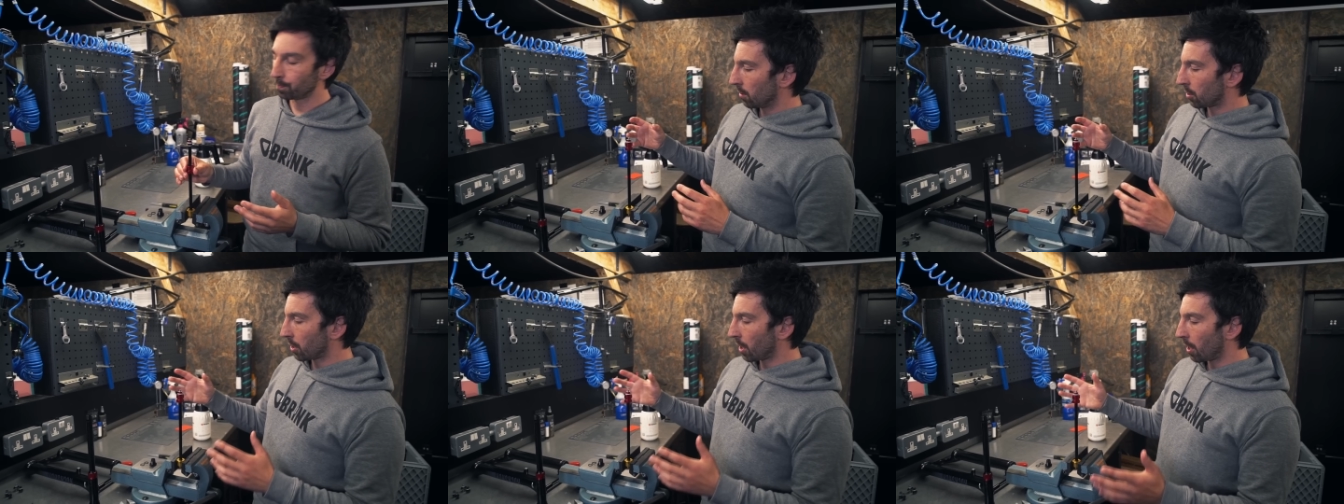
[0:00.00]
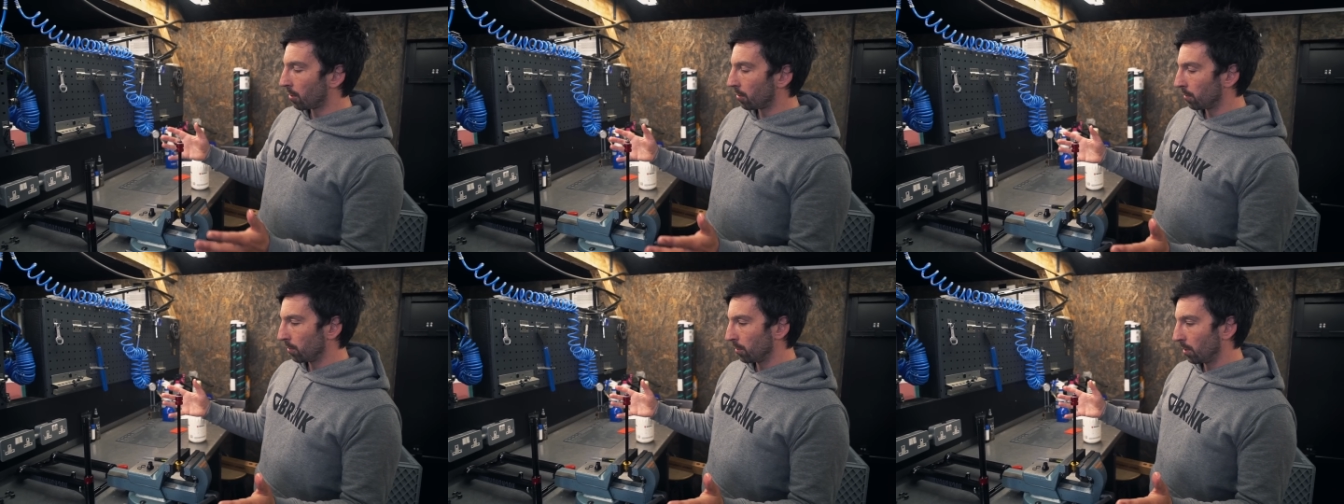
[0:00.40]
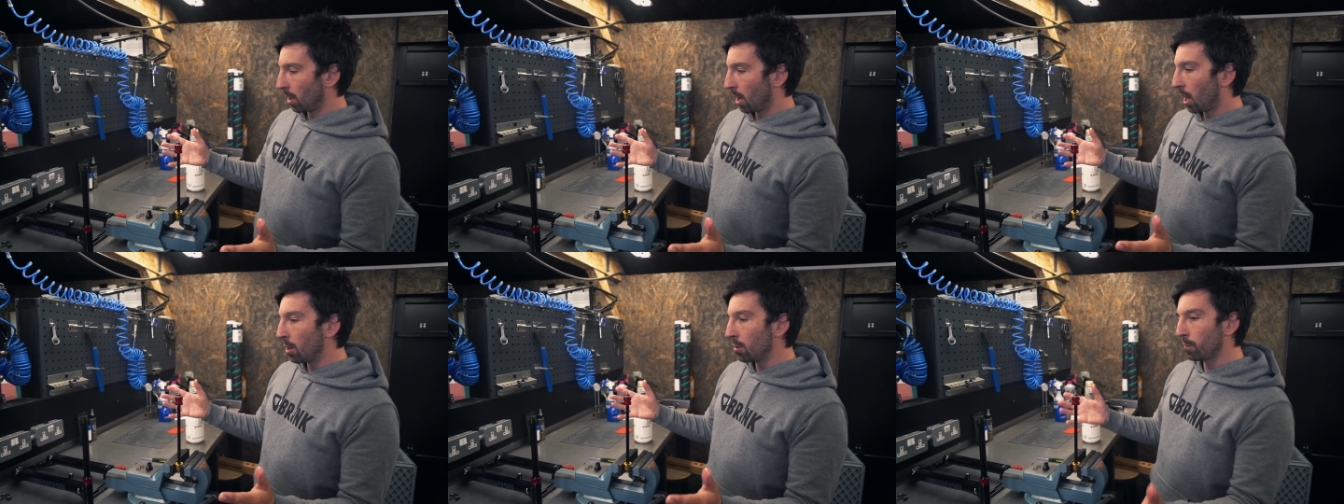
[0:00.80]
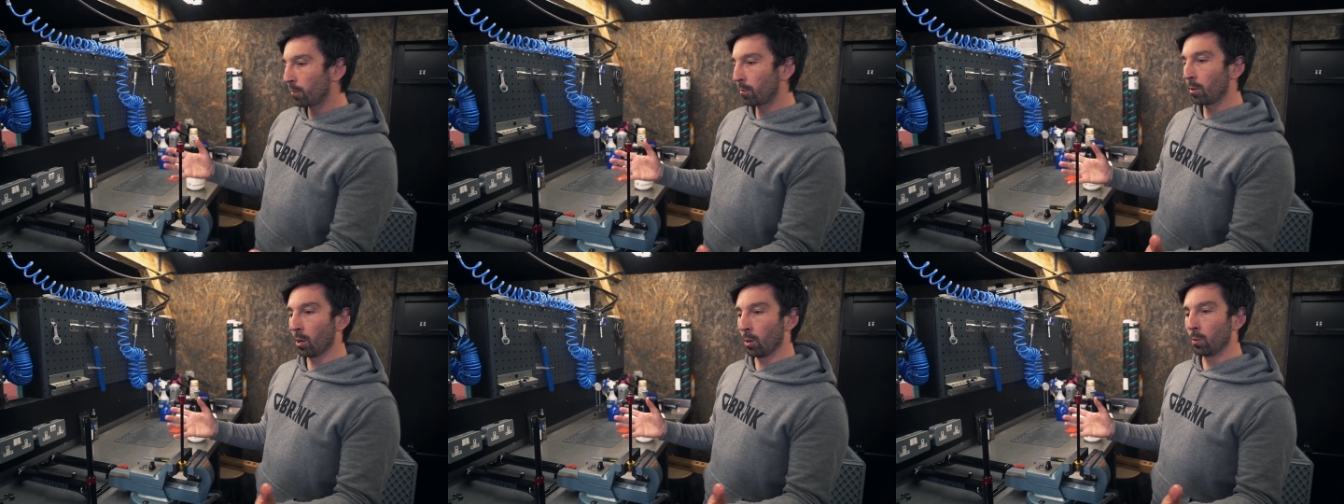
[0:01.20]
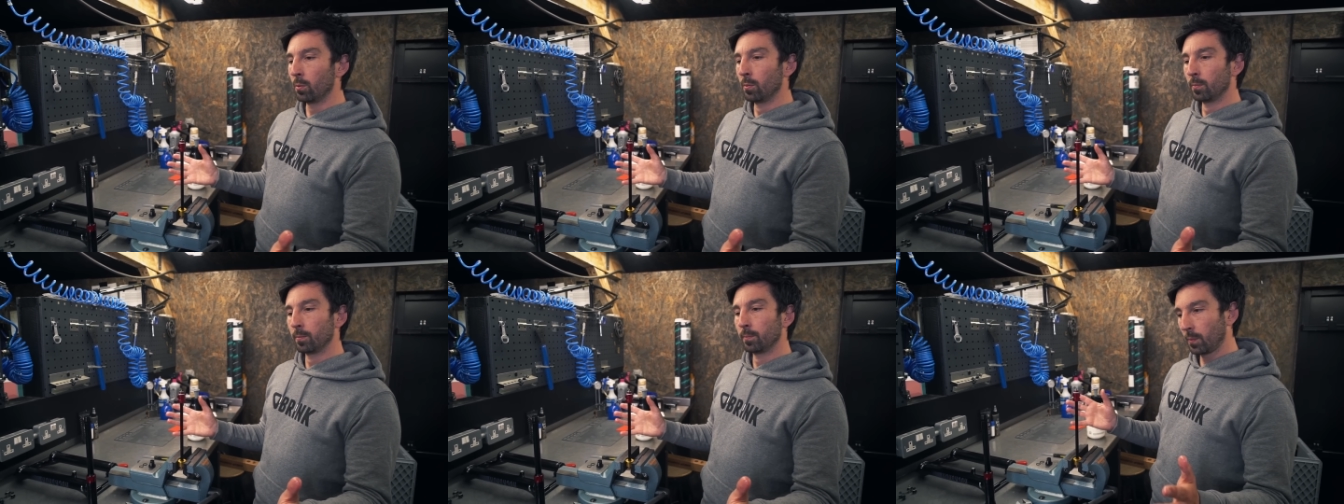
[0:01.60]
So
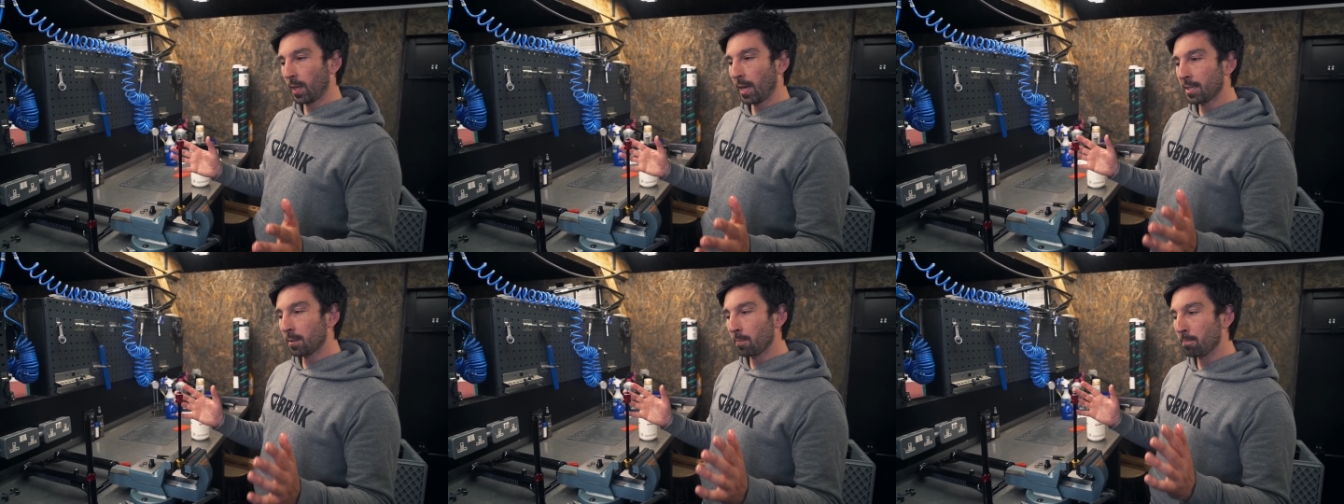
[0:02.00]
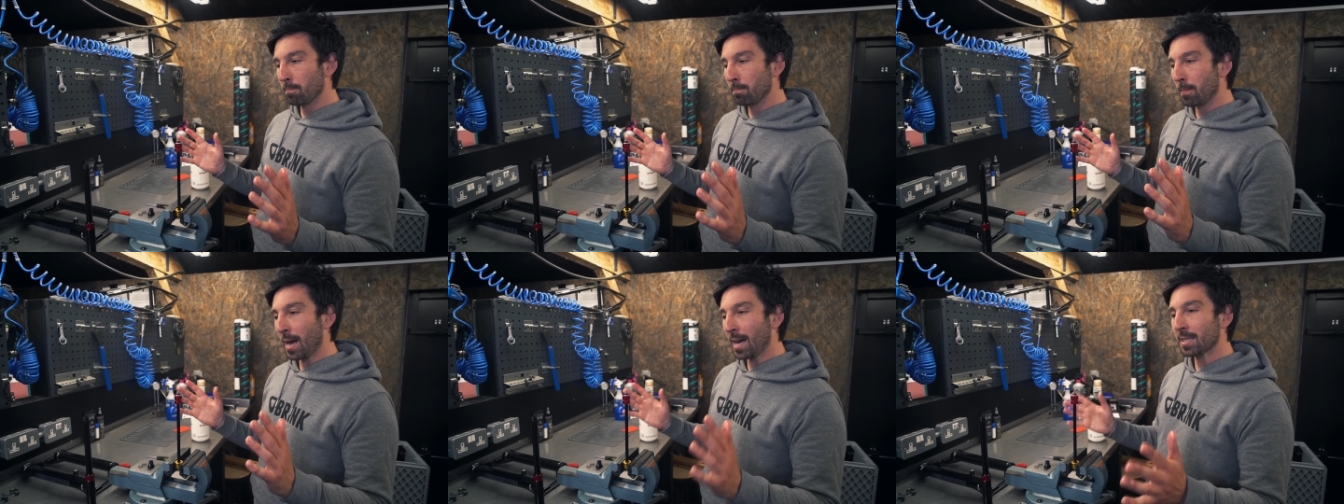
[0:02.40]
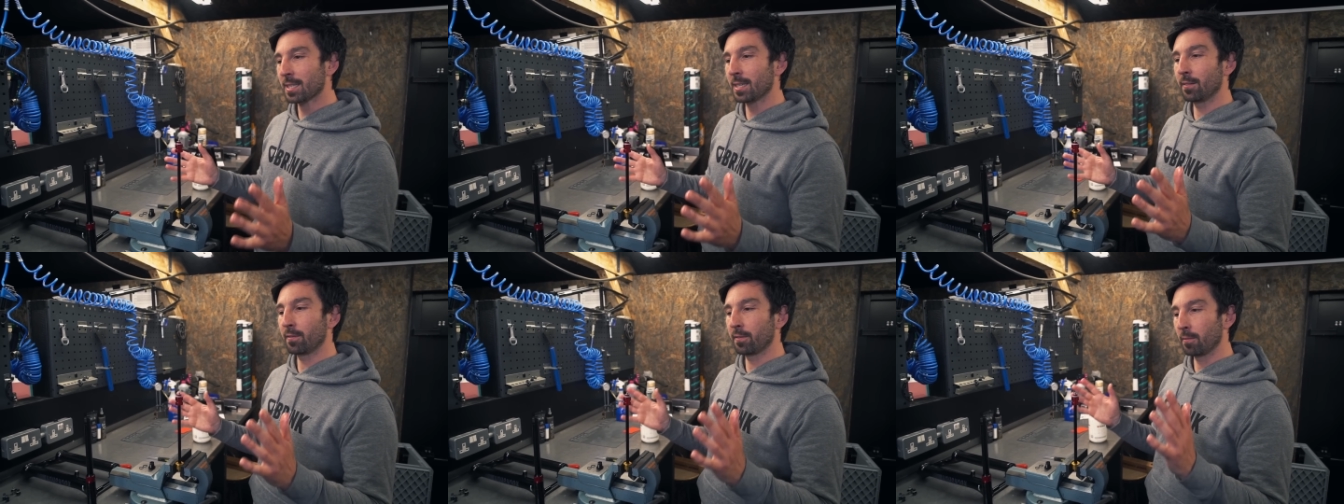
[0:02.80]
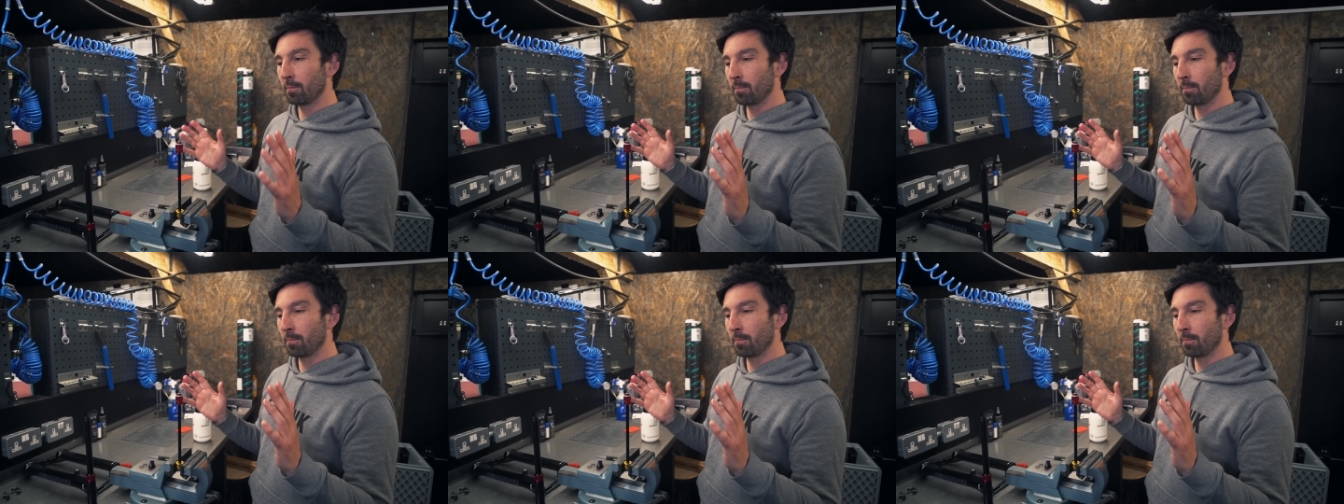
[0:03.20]
overall, there's a massive,